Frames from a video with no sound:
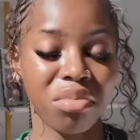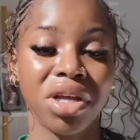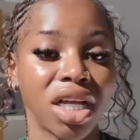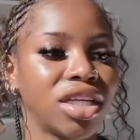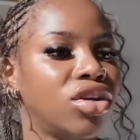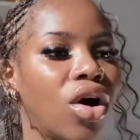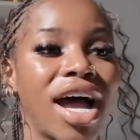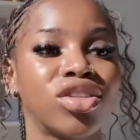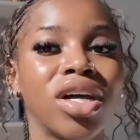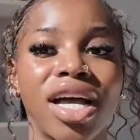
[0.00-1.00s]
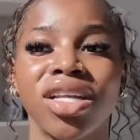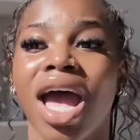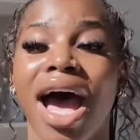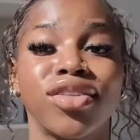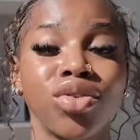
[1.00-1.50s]
Immediately no. As long as
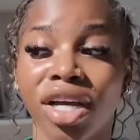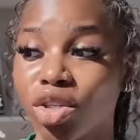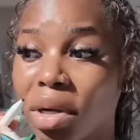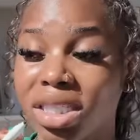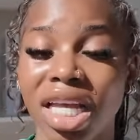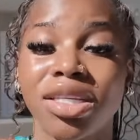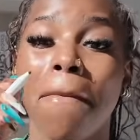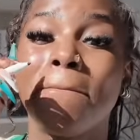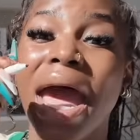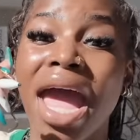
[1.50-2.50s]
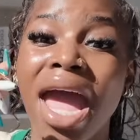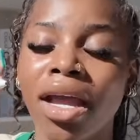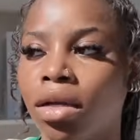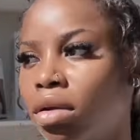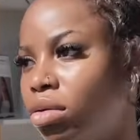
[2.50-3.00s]
as soon as somebody says
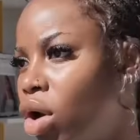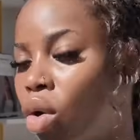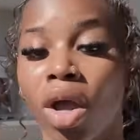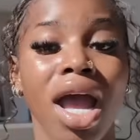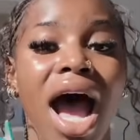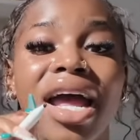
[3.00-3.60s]
pay, no.